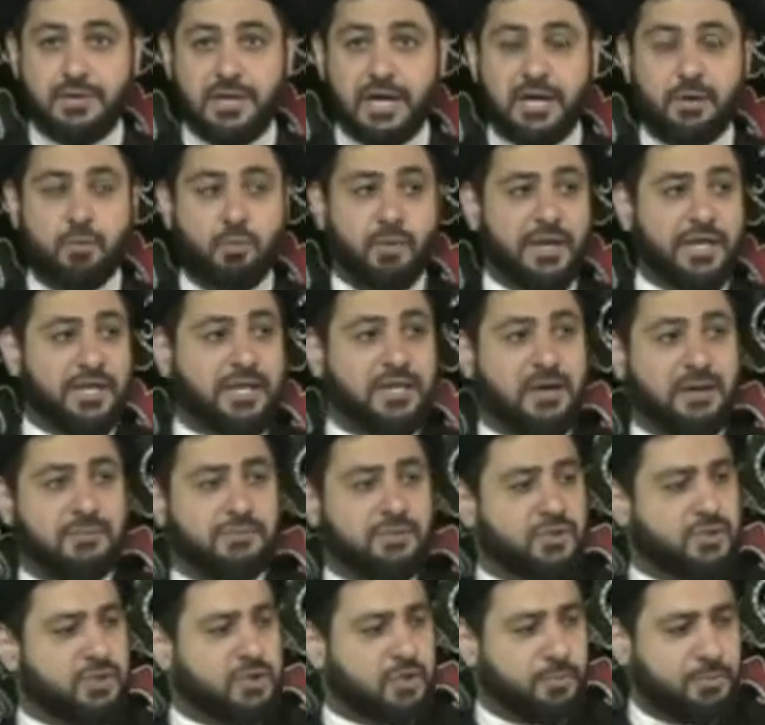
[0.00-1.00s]
and when it
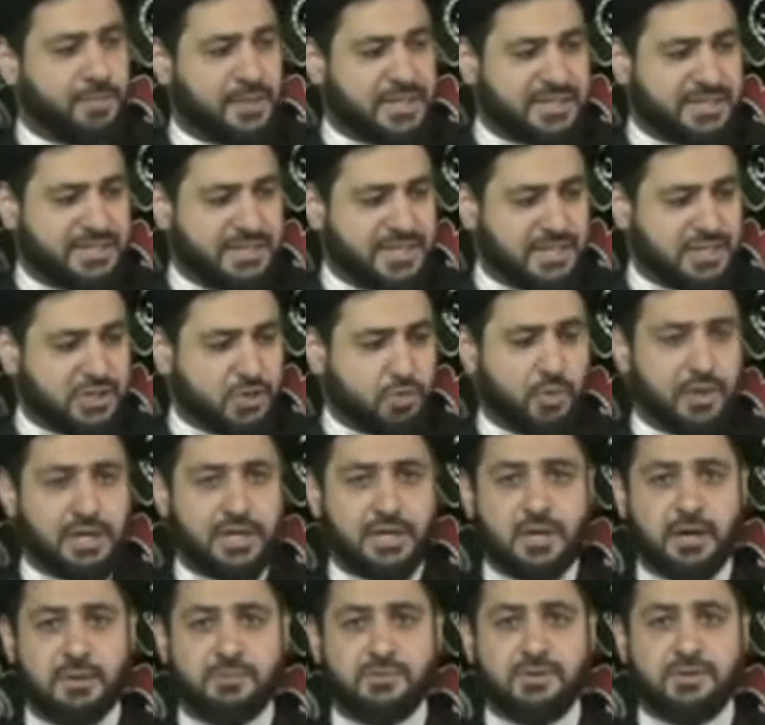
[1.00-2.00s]
comes to their business, when
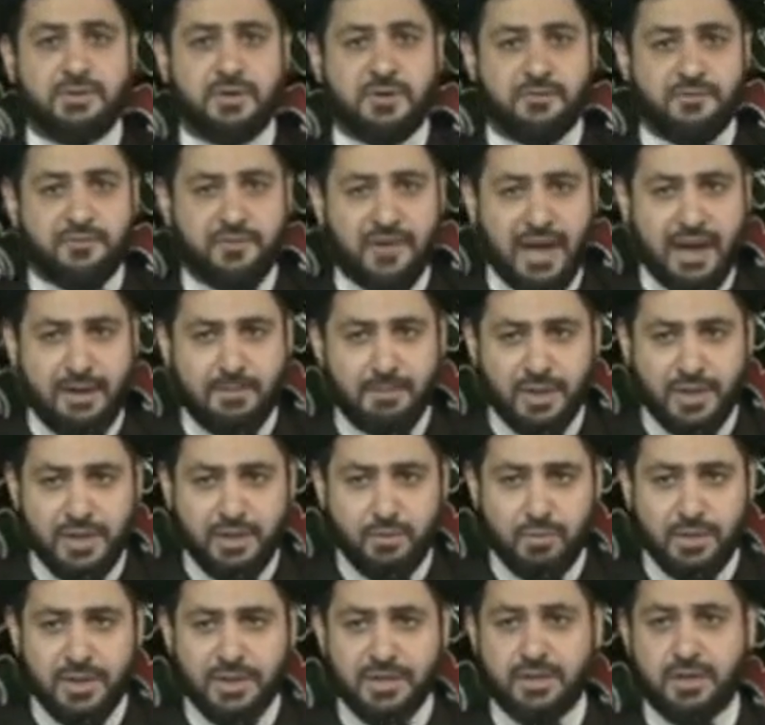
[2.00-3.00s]
it comes to their family,
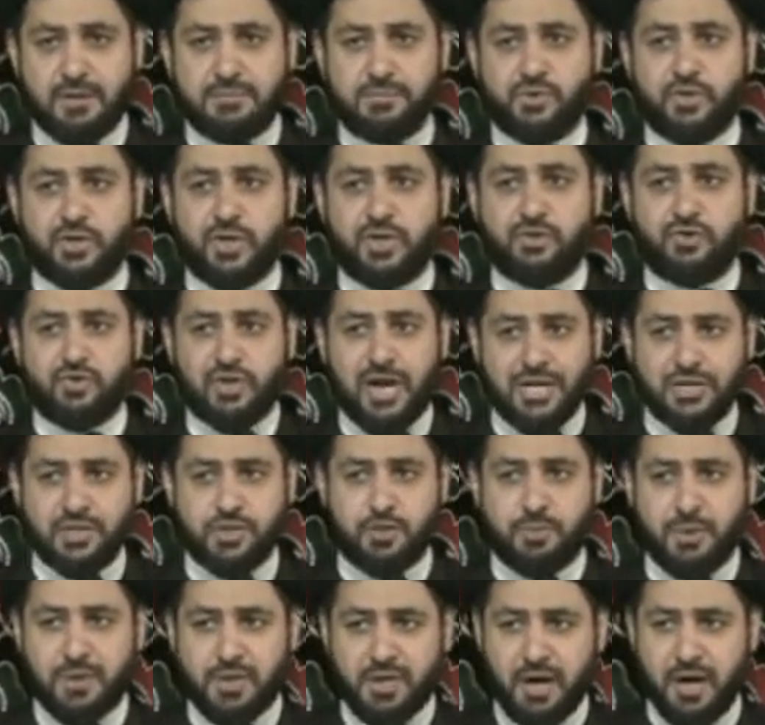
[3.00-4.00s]
when it comes to
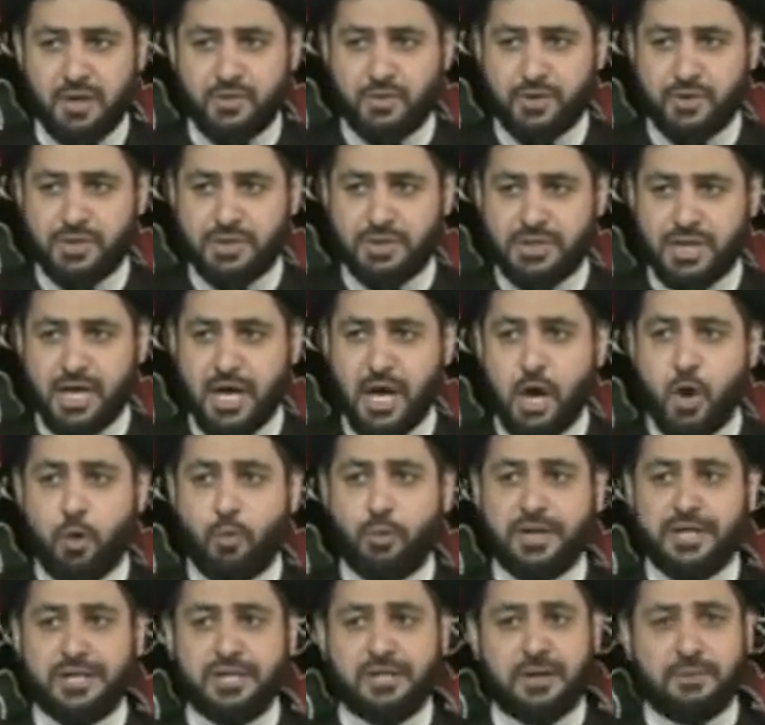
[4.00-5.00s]
interaction with others,
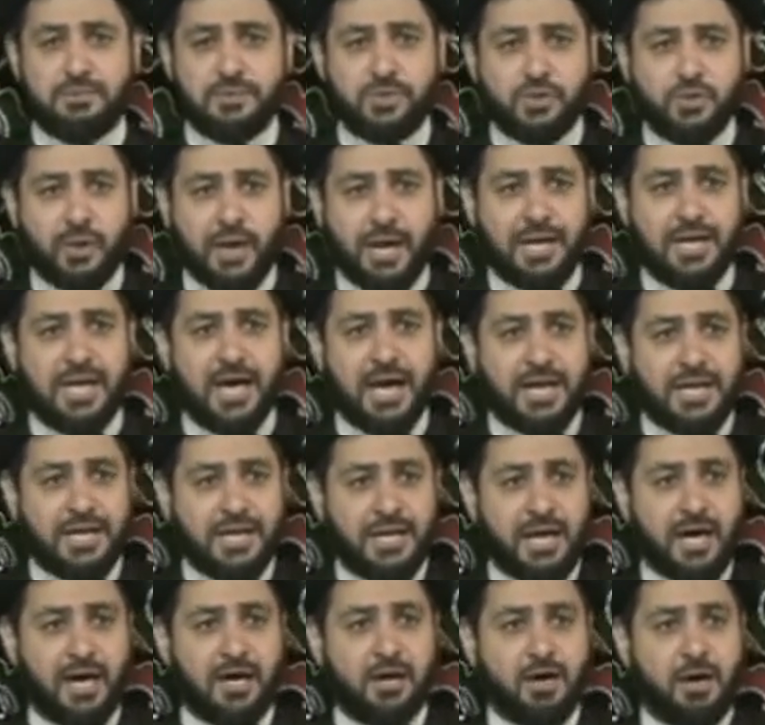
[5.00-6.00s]
when it comes to halal
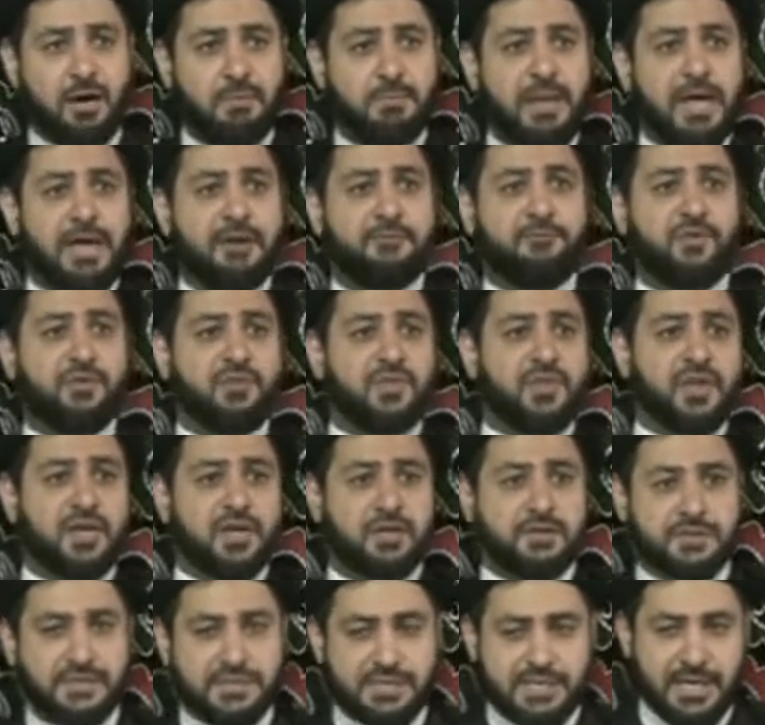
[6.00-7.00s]
and haram, everything
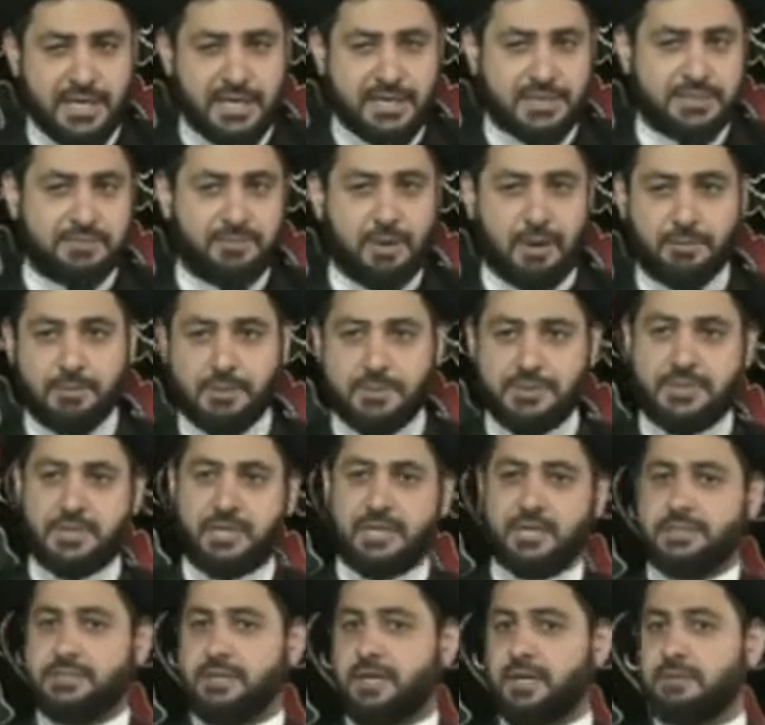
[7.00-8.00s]
else is against Imam Hussein.
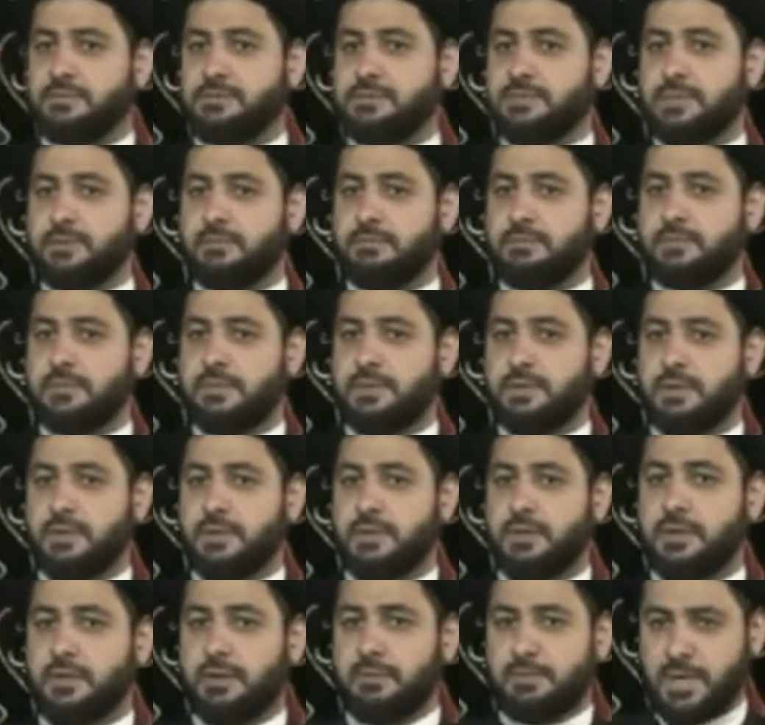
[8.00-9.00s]

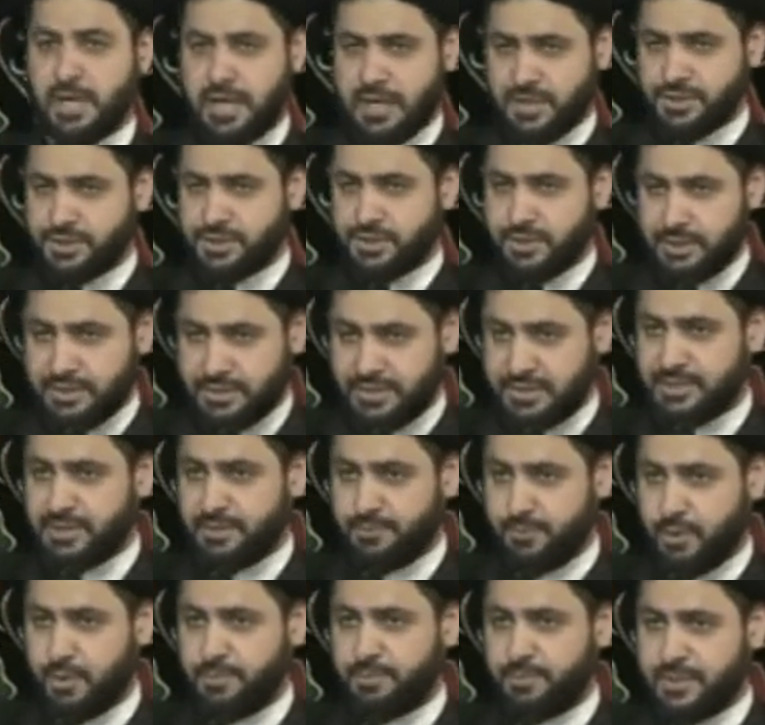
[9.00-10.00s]
I'm going to ask you, is this the
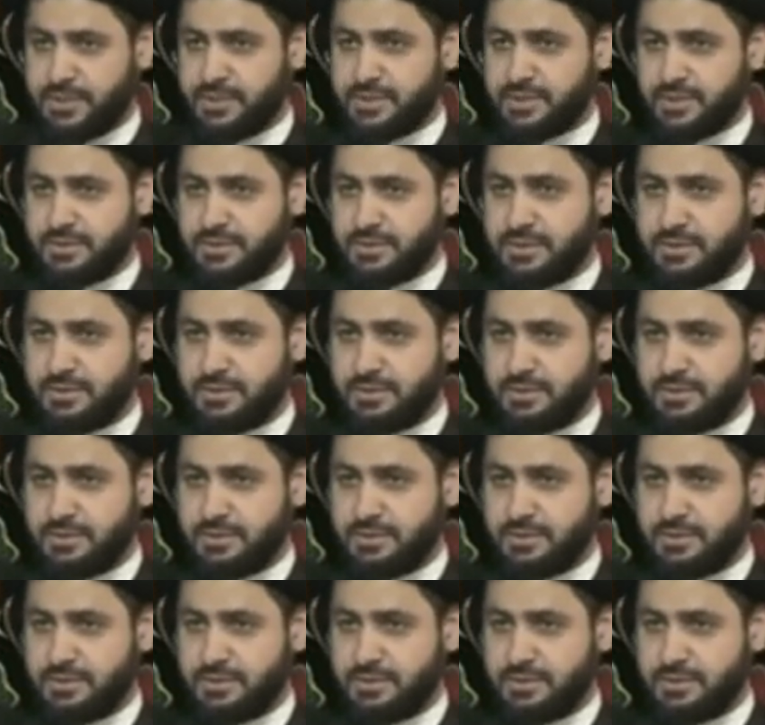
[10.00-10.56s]
purpose?